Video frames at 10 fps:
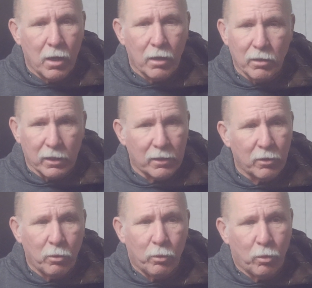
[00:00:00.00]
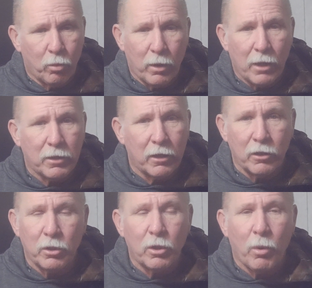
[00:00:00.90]
look, we're out there,
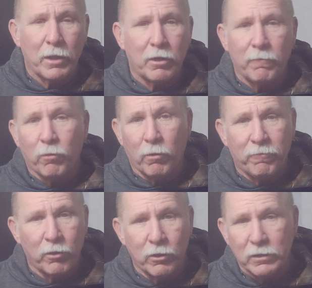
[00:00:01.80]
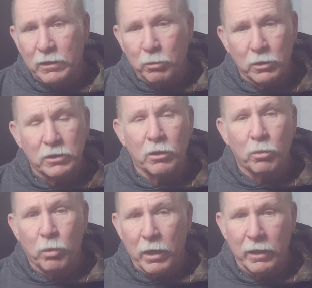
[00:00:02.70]
you can go out there in 4-footers, and we're still
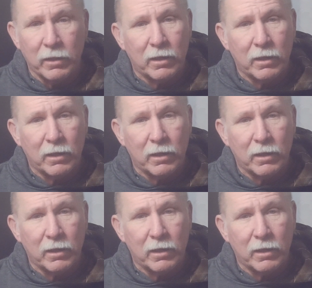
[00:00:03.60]
running